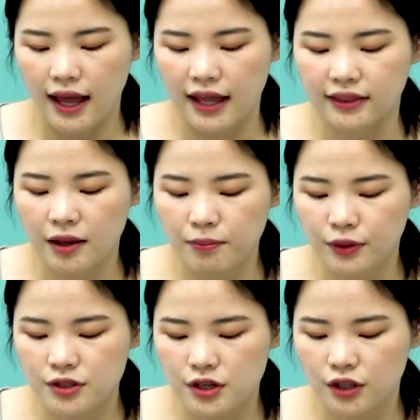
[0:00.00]
And
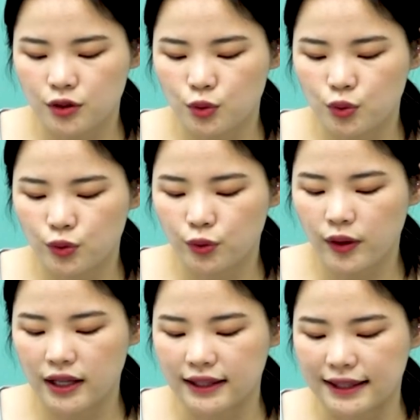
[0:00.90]
temperature
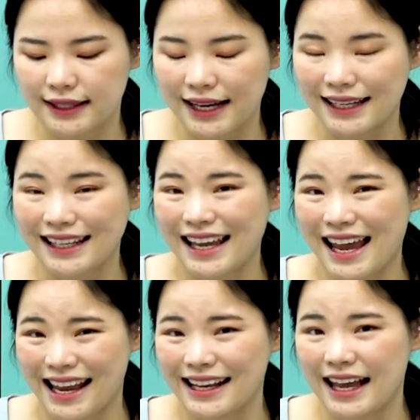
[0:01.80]

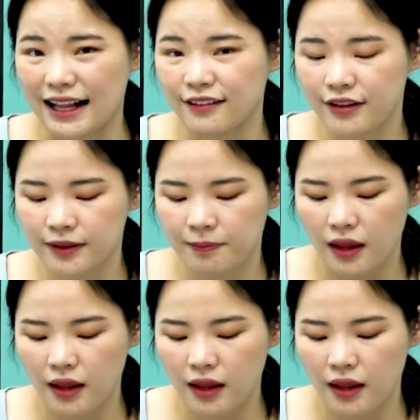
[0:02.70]
298 Kelvin,